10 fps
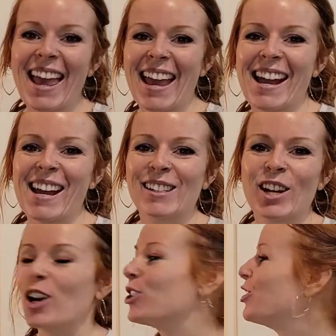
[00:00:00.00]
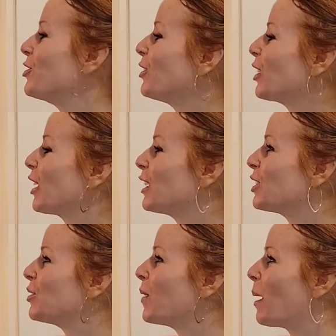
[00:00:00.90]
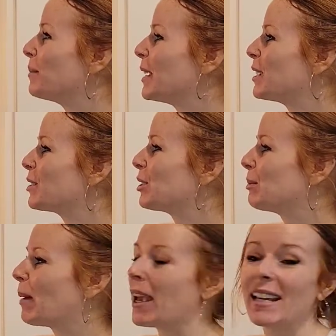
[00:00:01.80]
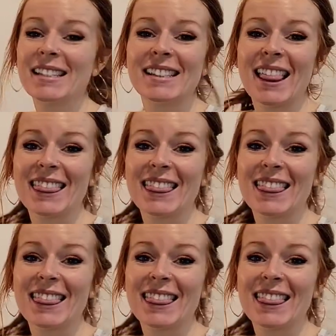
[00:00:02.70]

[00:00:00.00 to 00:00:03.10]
Hey guys, are you looking to update your space?